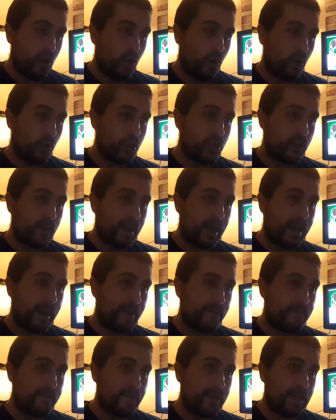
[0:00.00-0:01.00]
or you
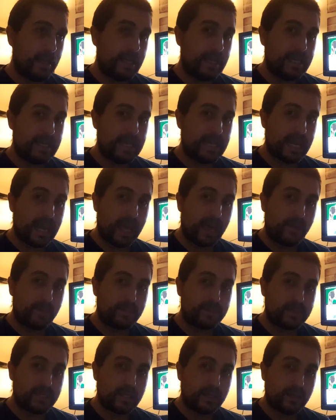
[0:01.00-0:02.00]
have
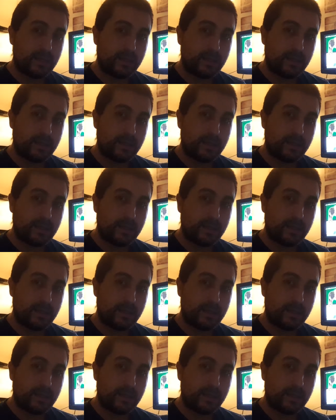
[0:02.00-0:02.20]
inept